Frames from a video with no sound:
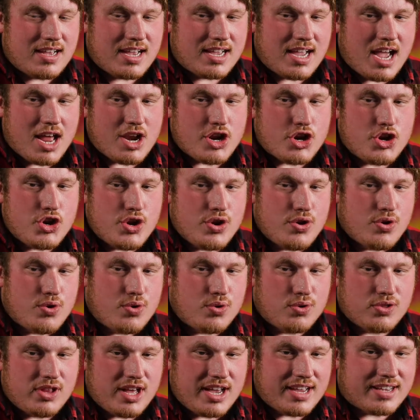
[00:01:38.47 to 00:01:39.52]
kind of
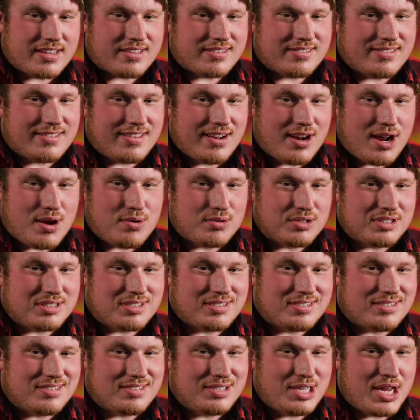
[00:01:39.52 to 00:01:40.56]
knew like that I
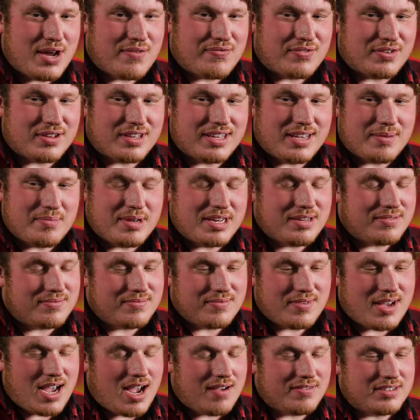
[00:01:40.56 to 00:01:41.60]
was definitely. I mean,
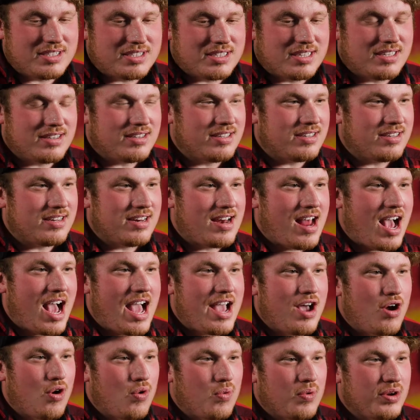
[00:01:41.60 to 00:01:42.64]
obviously the
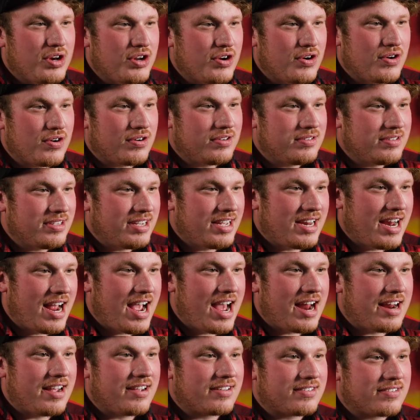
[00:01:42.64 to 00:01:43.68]
denial when you're an
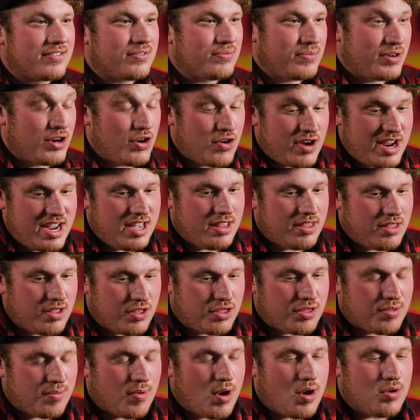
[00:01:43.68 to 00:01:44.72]
addict, when you're in the
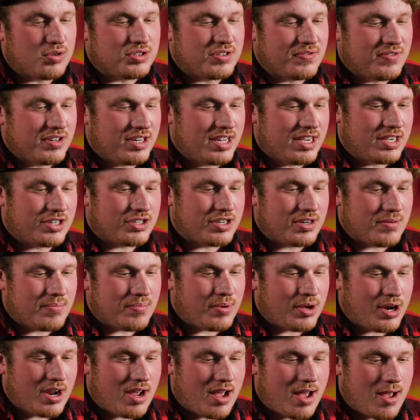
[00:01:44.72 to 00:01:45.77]
throes of addiction.
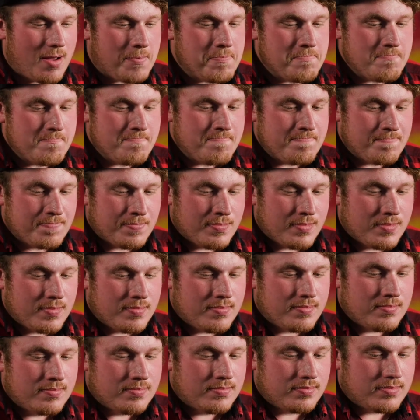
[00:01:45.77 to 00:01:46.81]
But
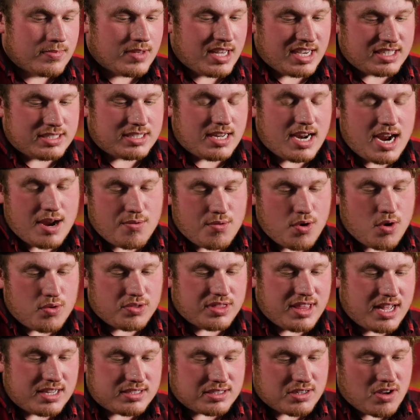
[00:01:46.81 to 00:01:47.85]
like I said, I
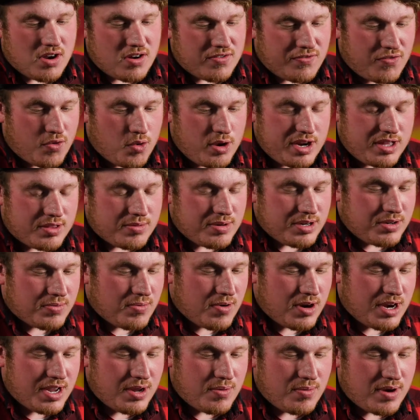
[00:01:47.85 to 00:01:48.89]
wrote that song
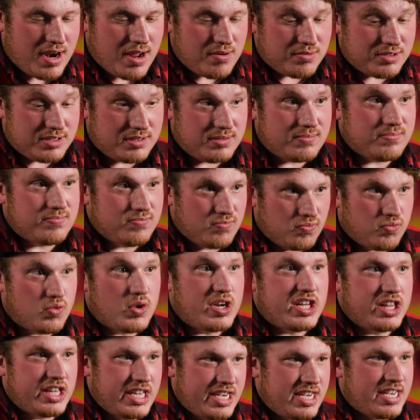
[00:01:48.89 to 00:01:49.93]
4320 when I was
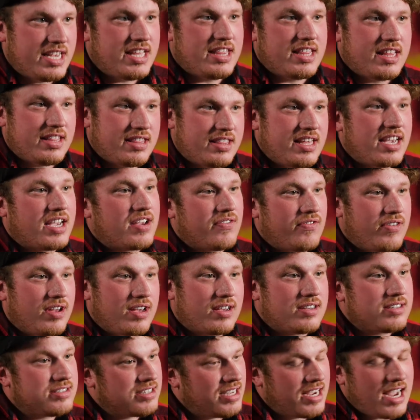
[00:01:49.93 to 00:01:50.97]
really in the thick of
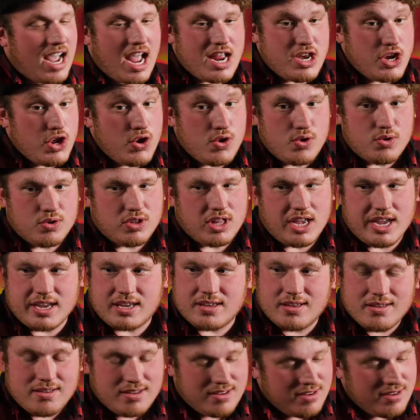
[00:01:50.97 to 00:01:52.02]
it, because like I knew like